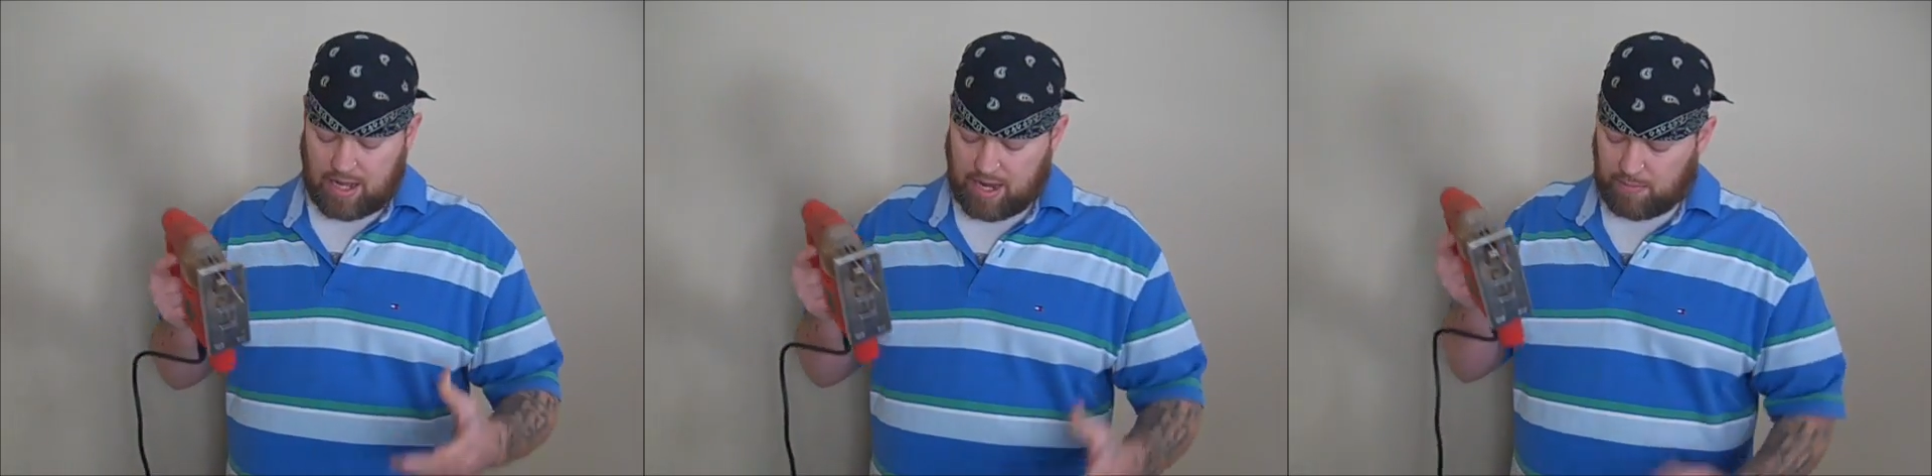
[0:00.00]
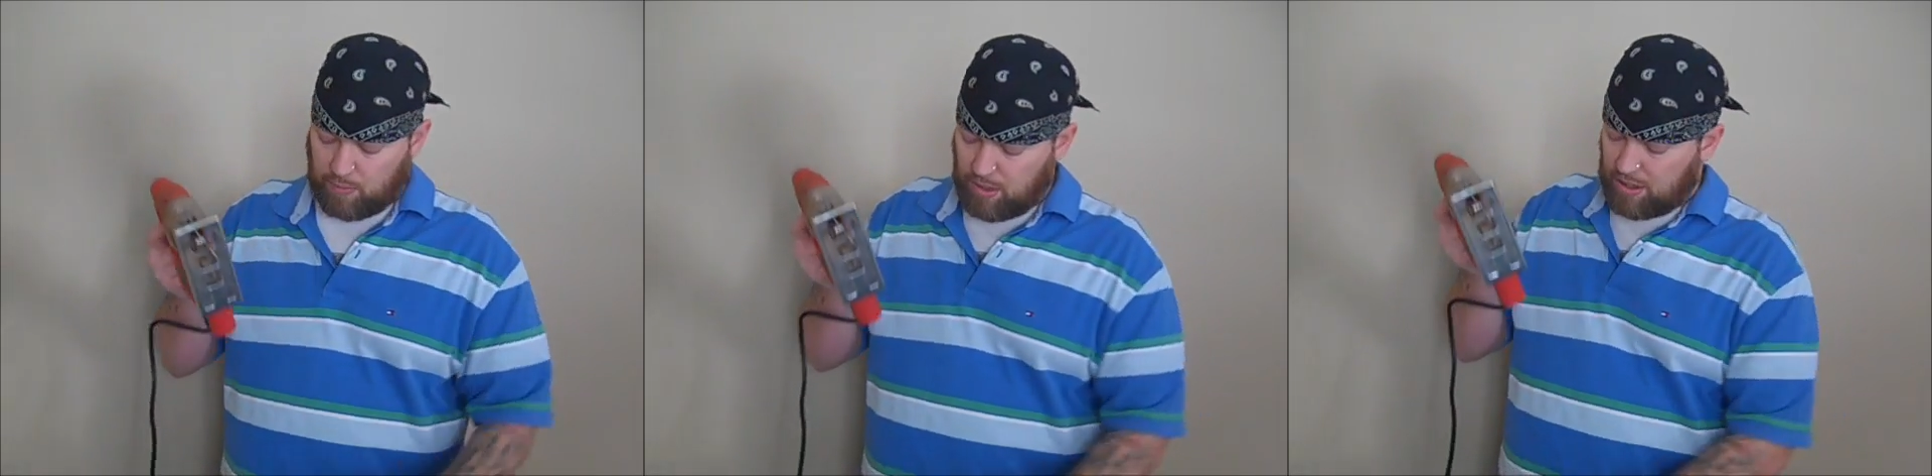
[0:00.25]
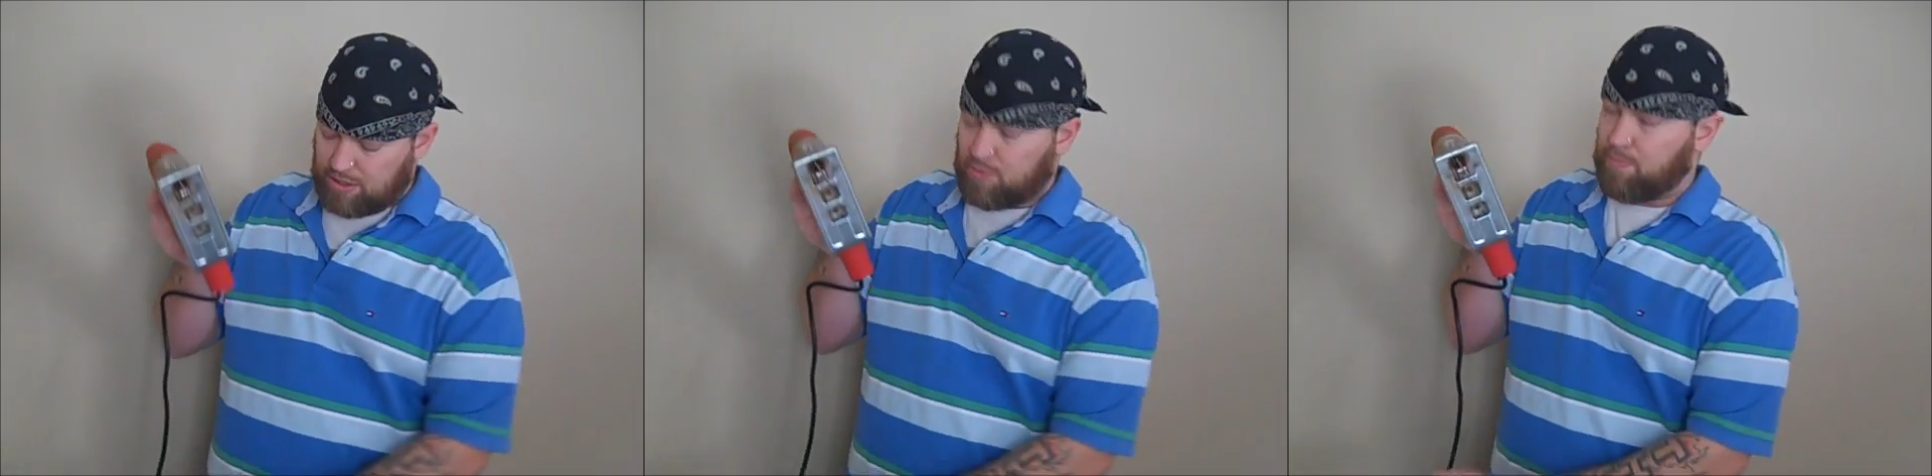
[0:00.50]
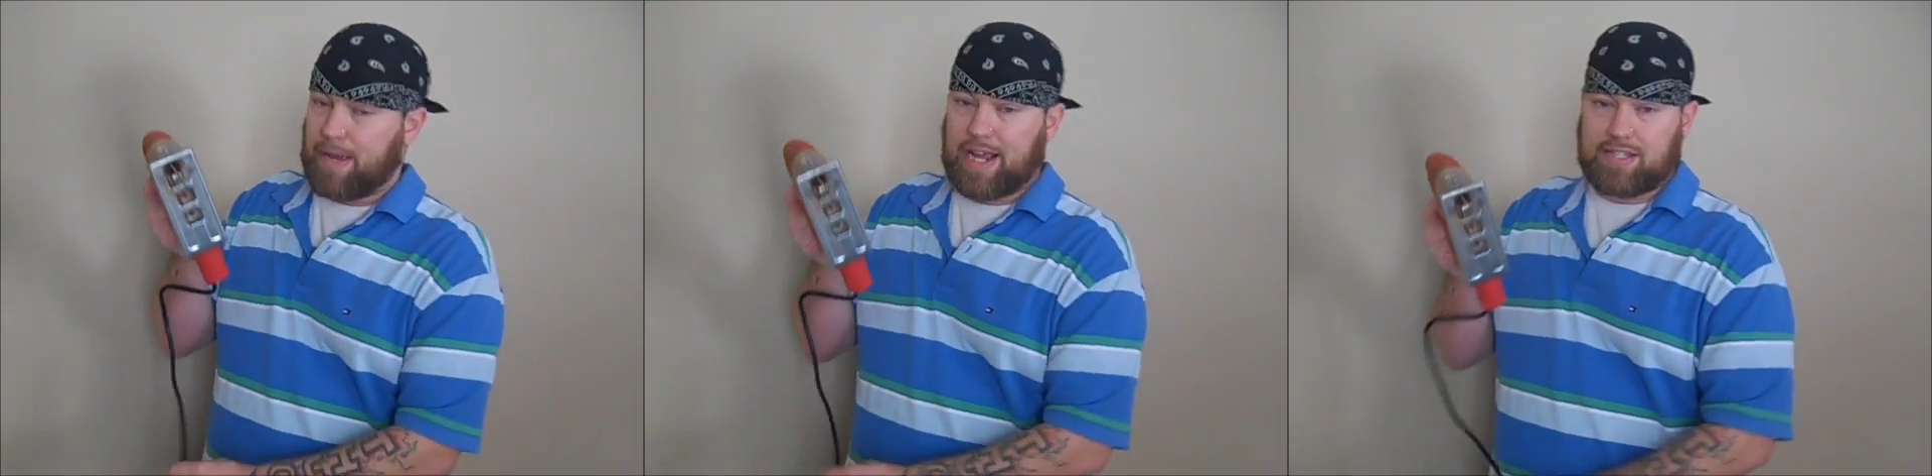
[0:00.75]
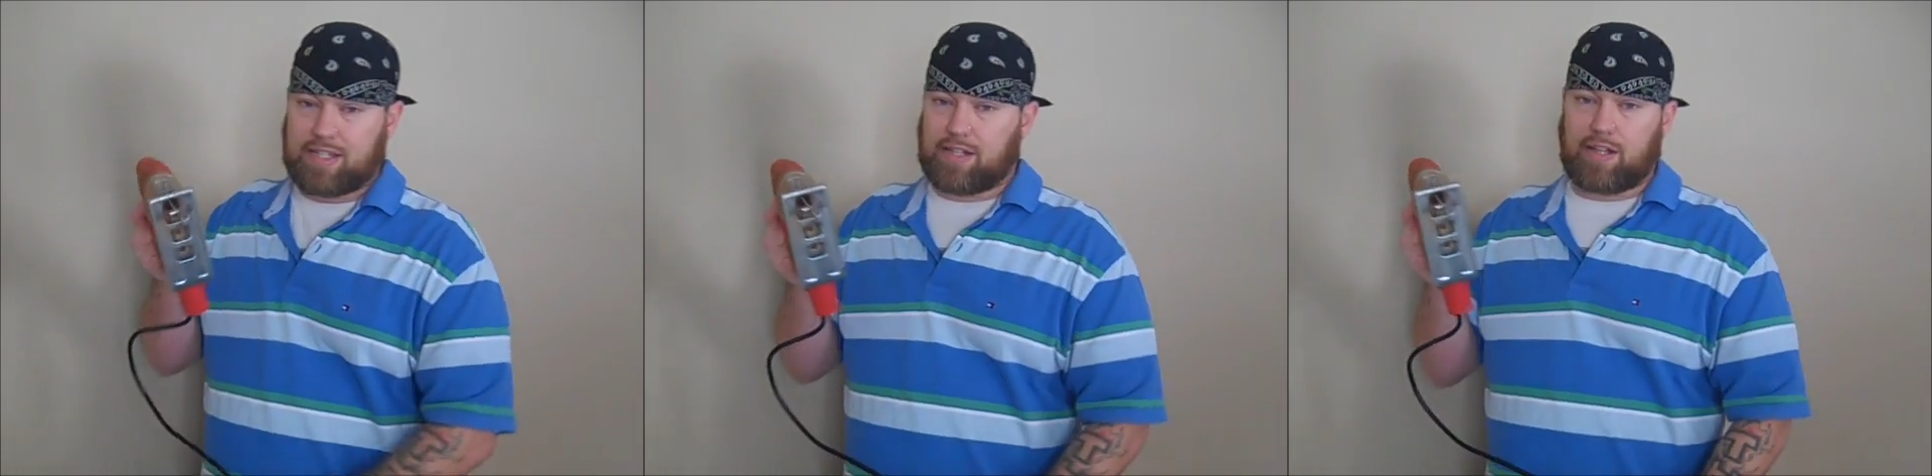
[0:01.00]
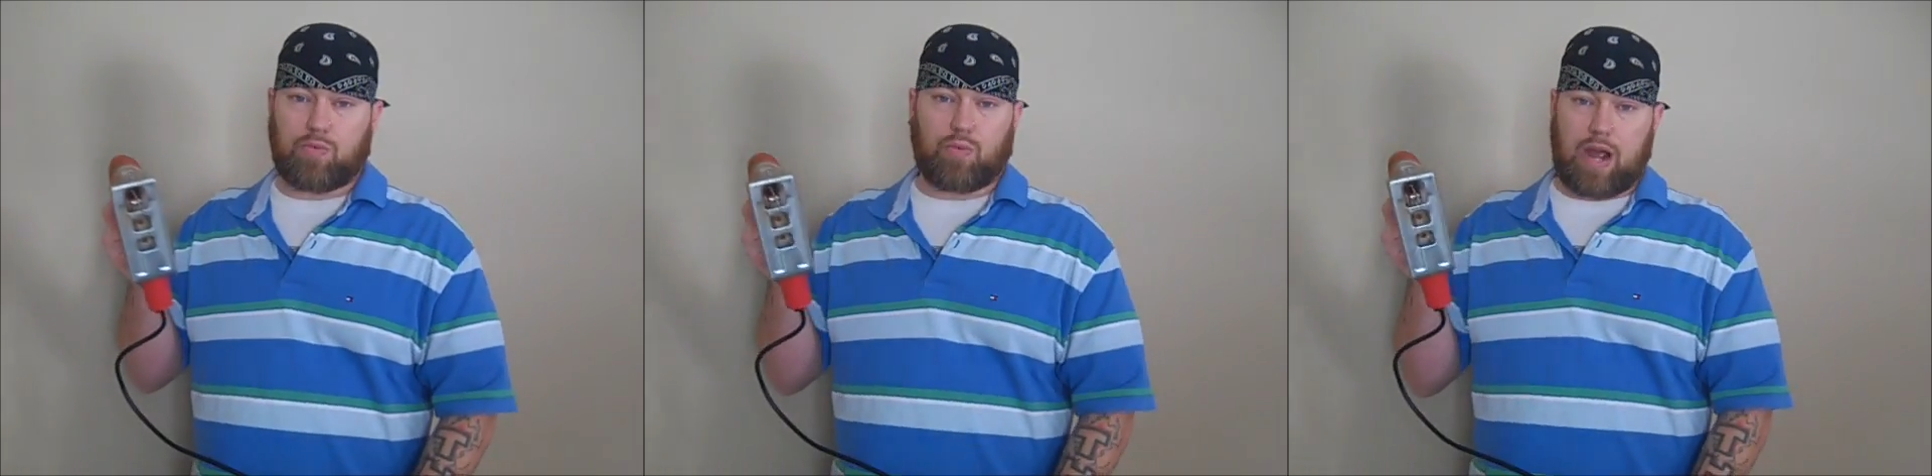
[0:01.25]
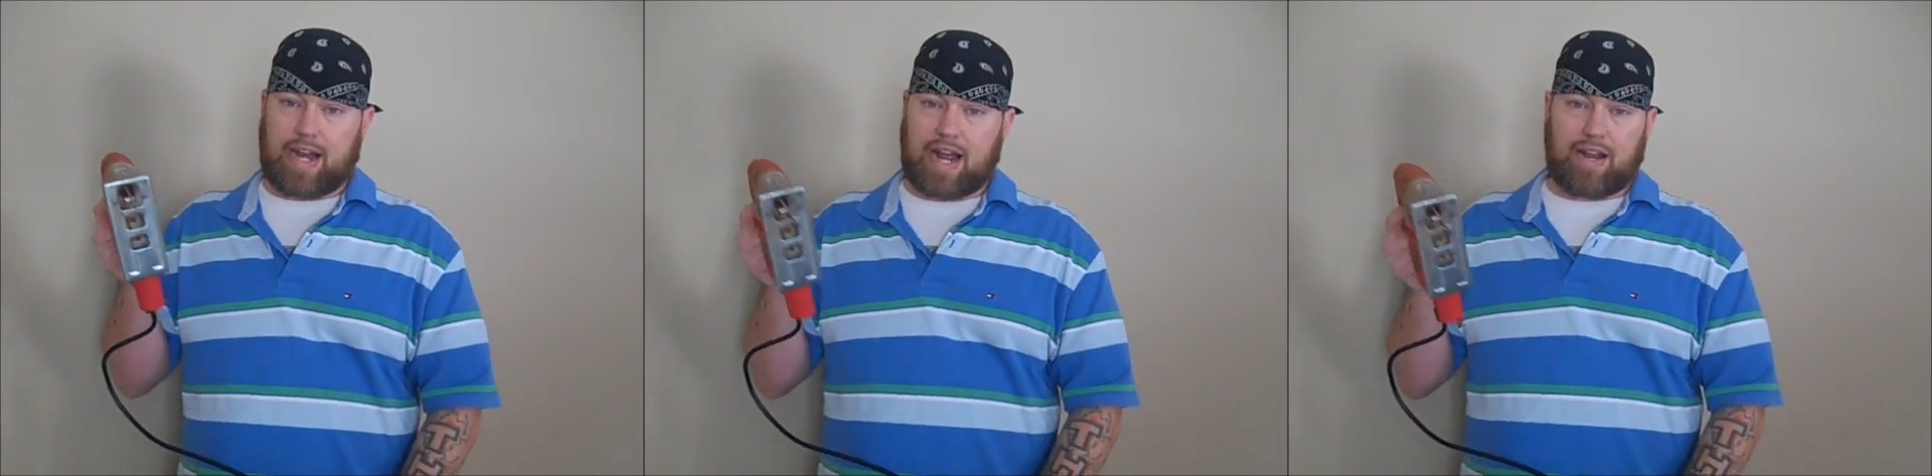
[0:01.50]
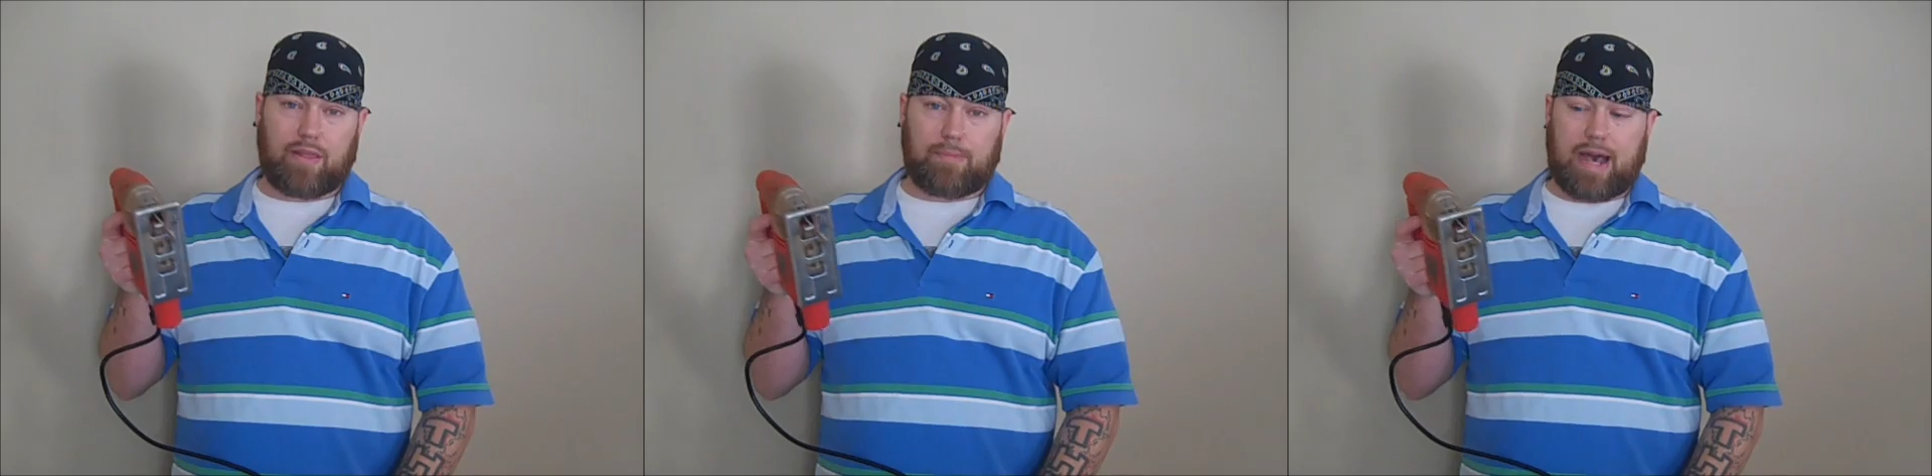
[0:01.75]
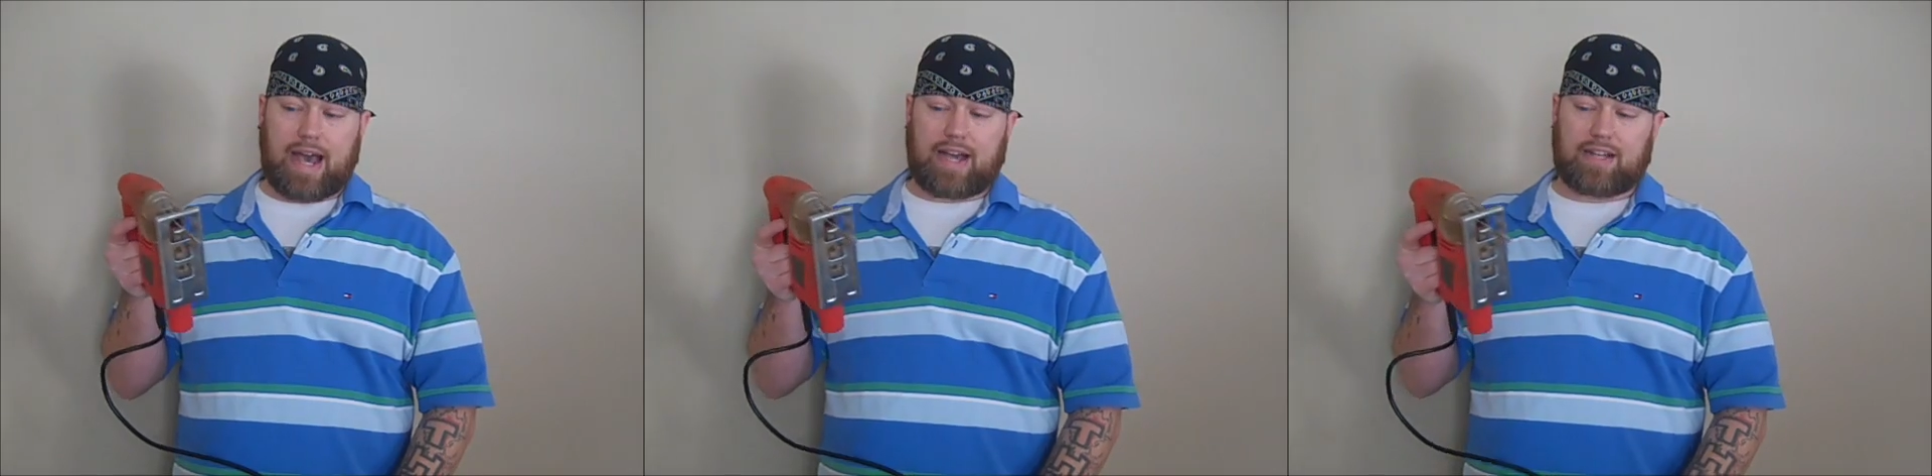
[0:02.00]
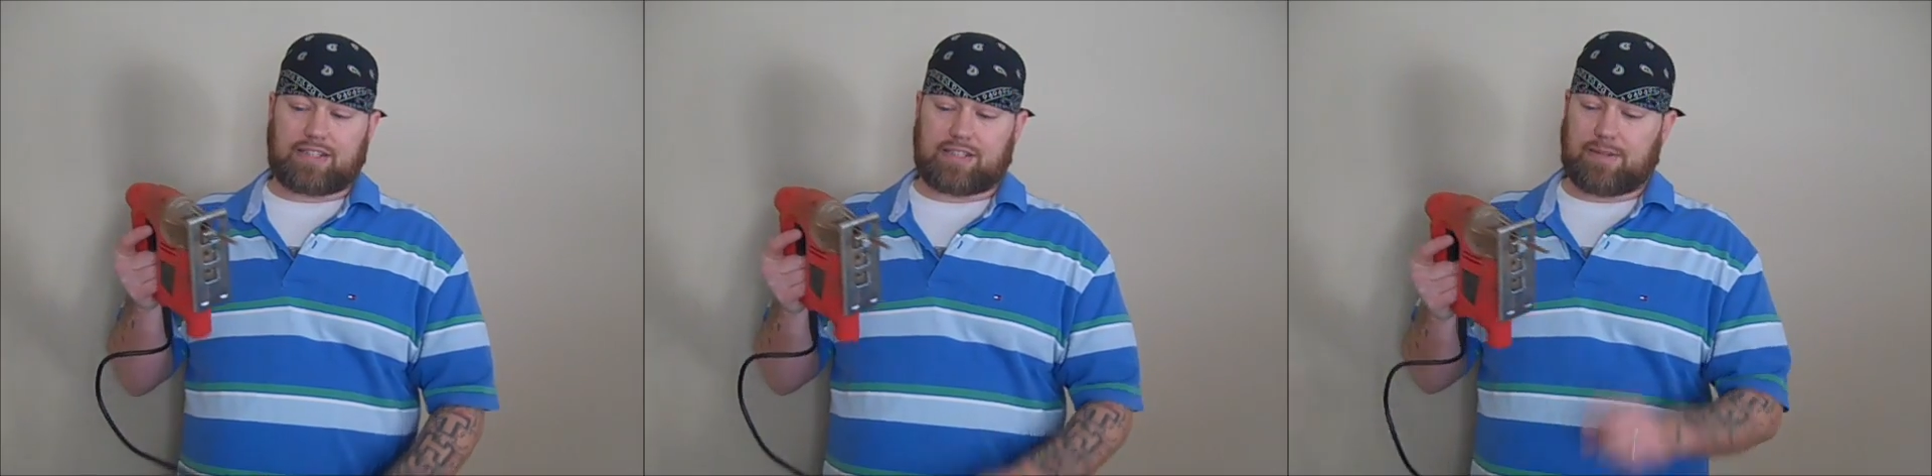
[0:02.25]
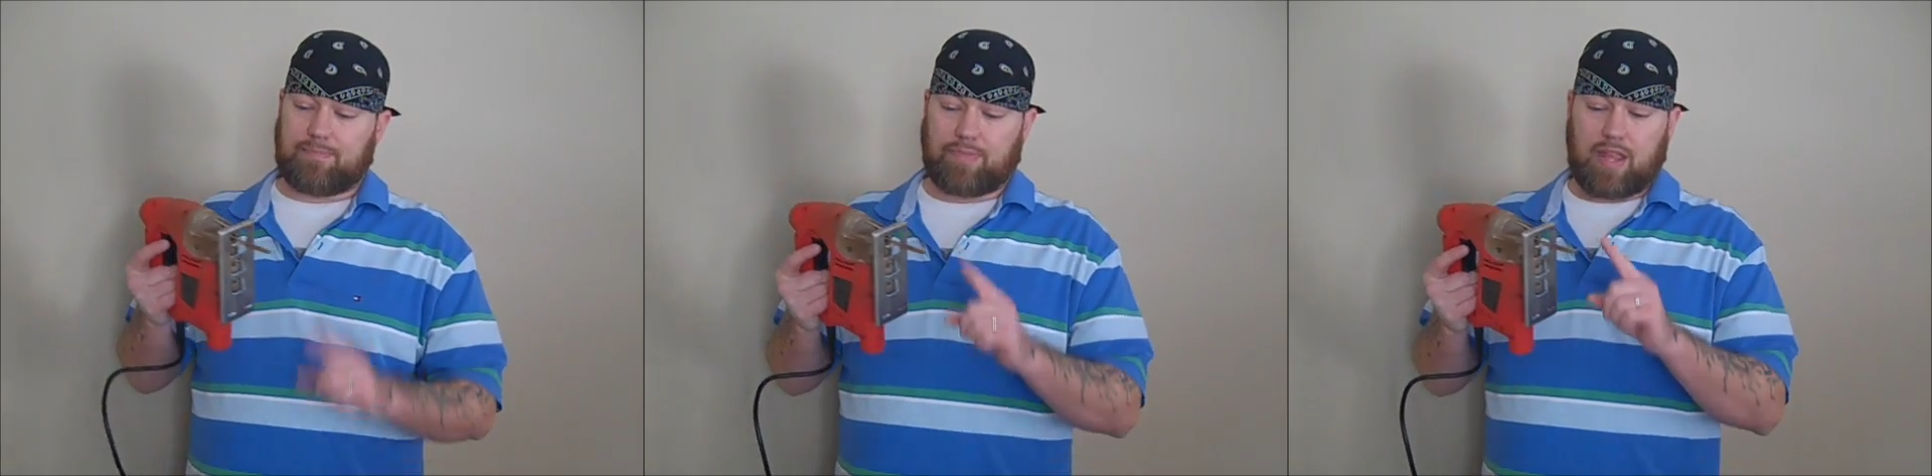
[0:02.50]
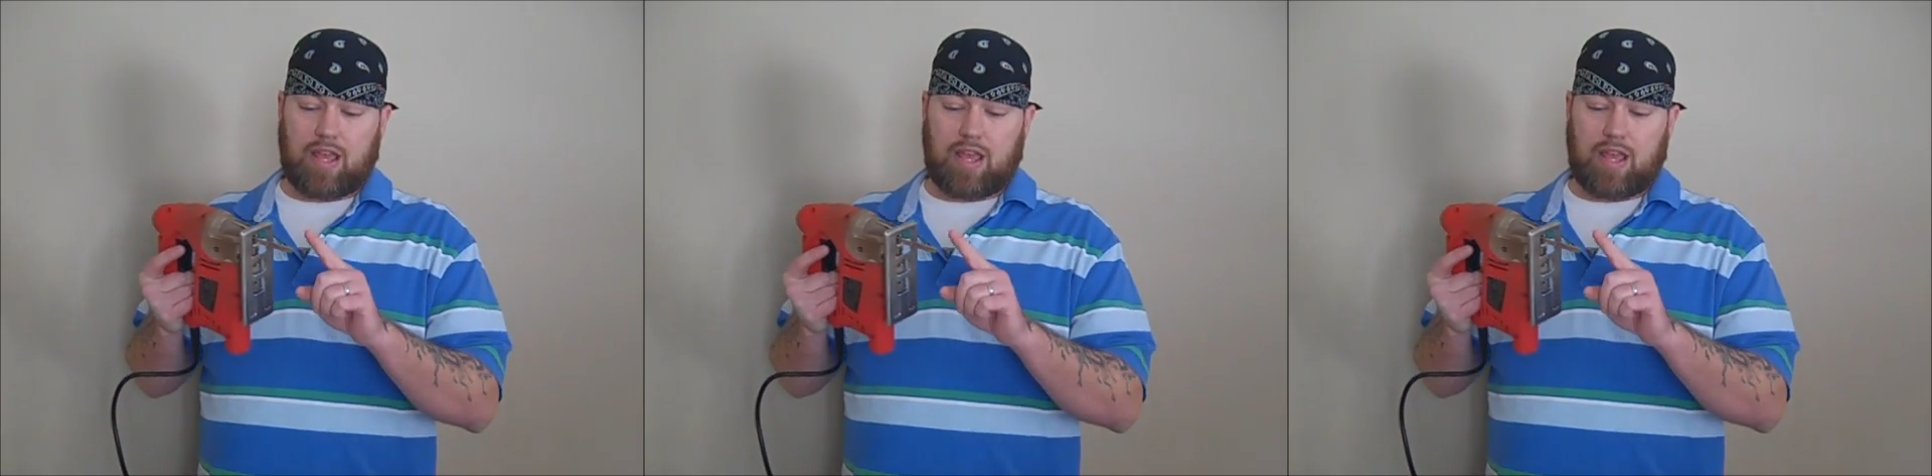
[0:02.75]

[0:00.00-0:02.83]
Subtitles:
It works basically right out of the box.